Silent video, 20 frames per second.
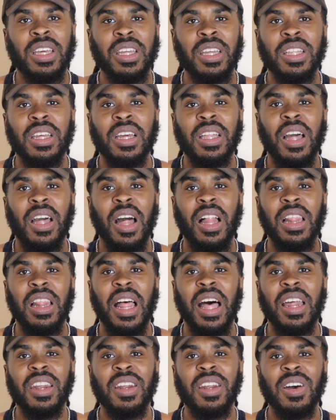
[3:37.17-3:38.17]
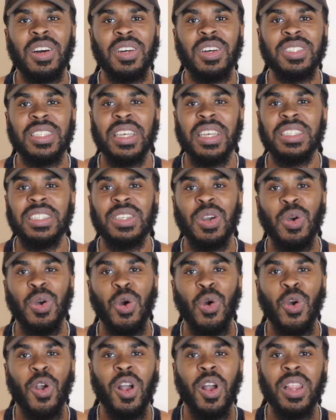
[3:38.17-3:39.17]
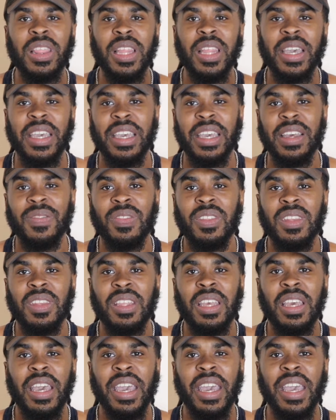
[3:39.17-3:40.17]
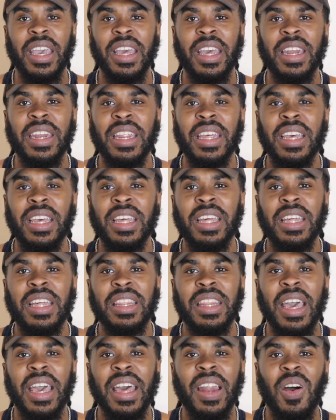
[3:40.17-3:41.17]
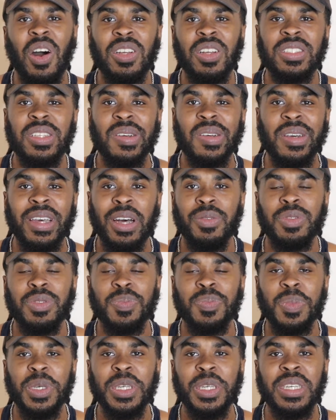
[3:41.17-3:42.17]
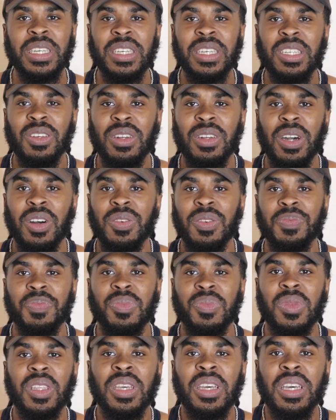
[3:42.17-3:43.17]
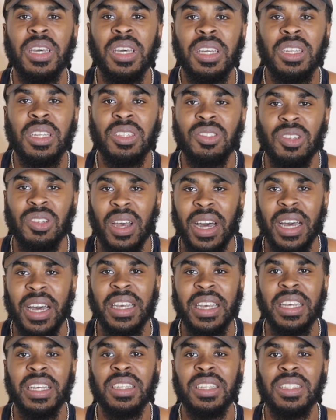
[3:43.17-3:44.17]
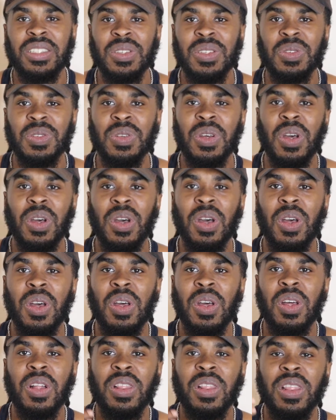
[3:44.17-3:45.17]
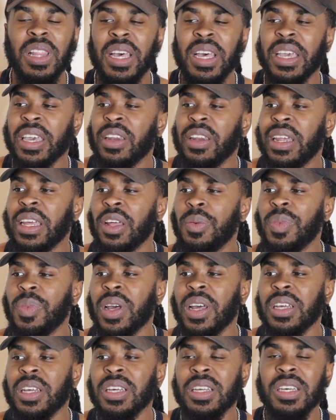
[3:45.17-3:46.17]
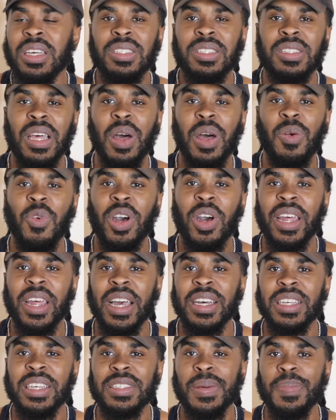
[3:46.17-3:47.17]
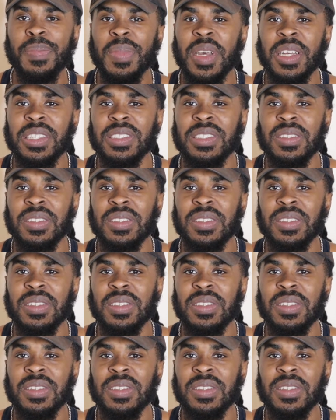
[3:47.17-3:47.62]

a lot of those things correlate. And that also helps me, try to look at him somewhat as a mentor.